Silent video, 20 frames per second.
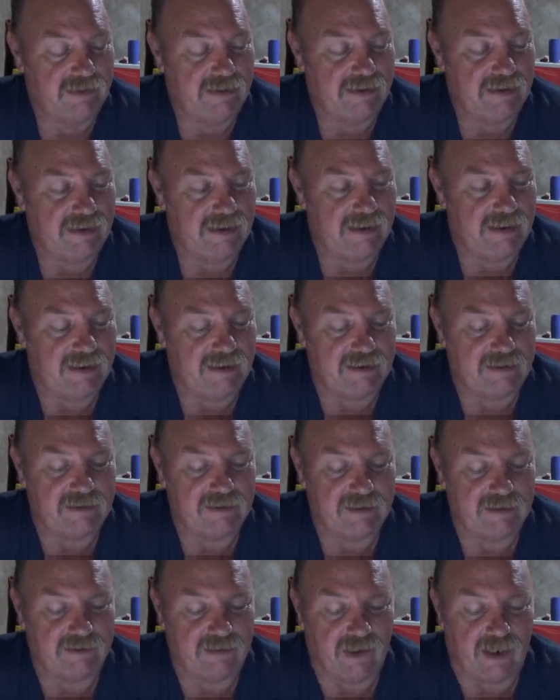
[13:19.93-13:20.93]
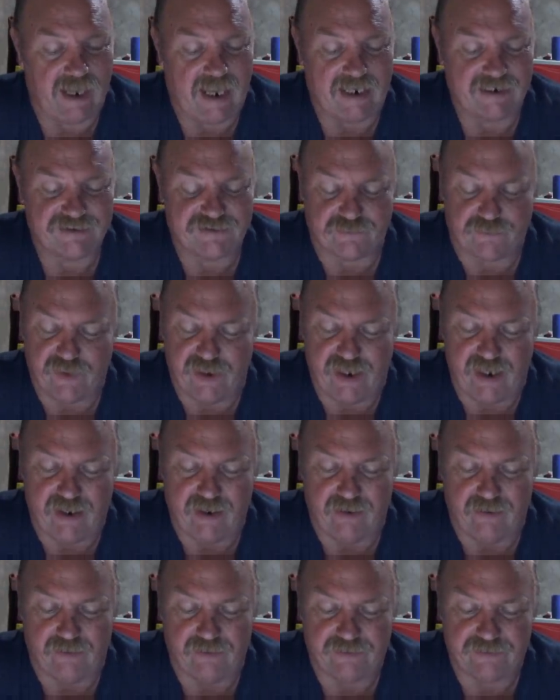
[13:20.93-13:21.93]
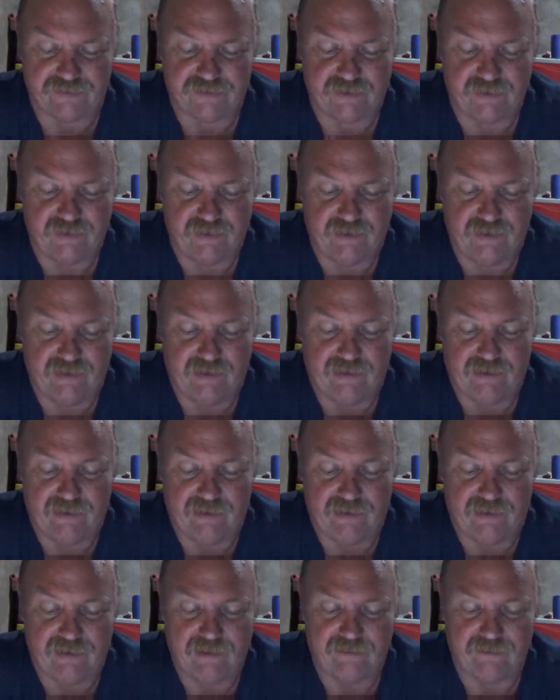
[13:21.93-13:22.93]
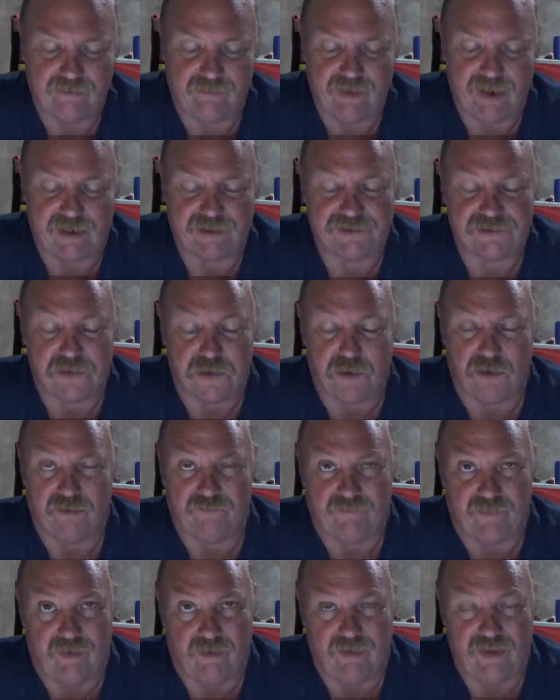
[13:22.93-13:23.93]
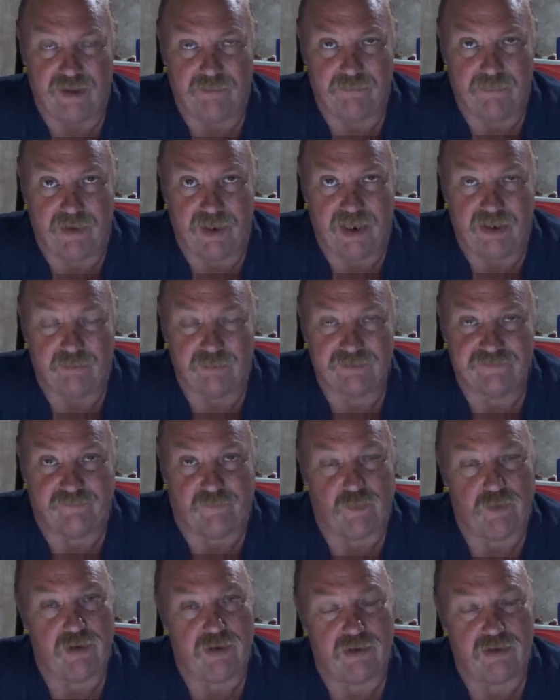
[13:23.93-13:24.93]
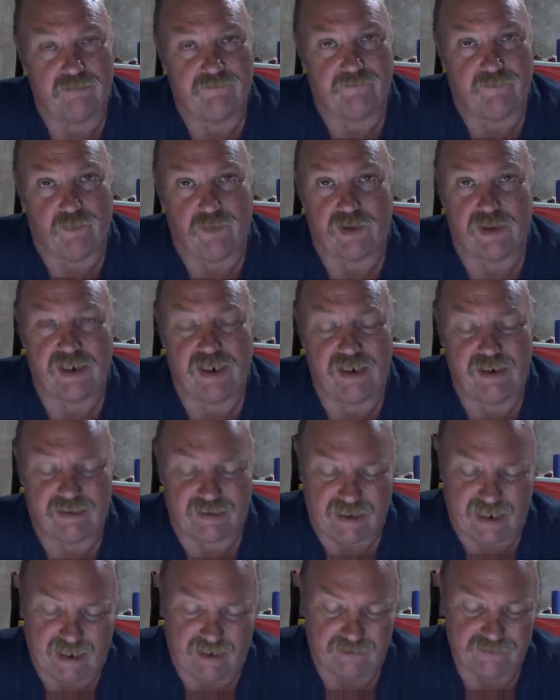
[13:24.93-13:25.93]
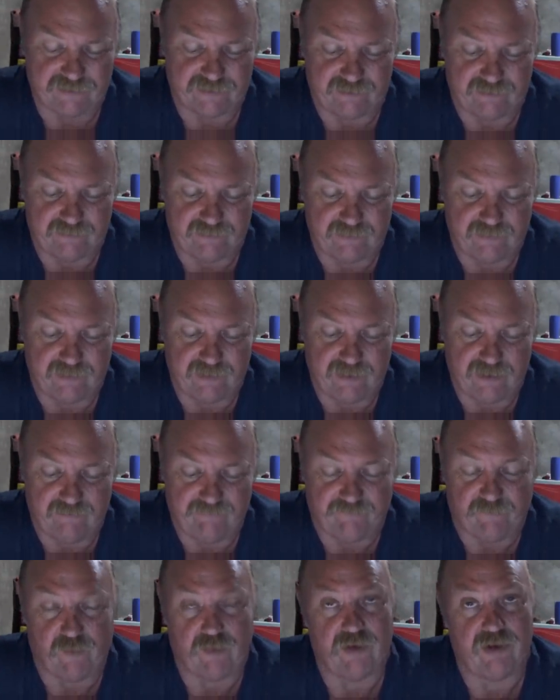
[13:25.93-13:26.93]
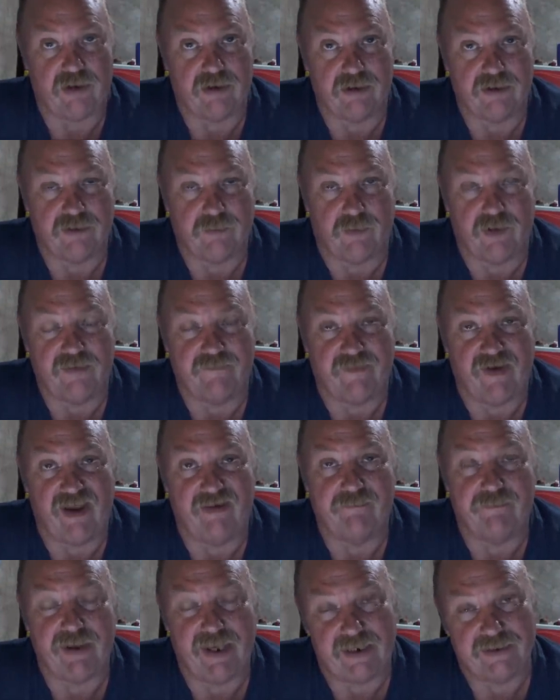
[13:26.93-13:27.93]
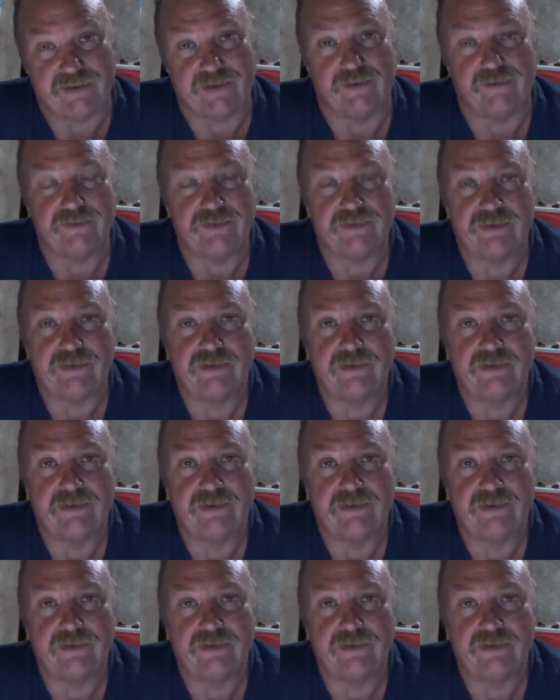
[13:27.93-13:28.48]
And in the last 3 years, the grand total of all that money was 414,425 pesos.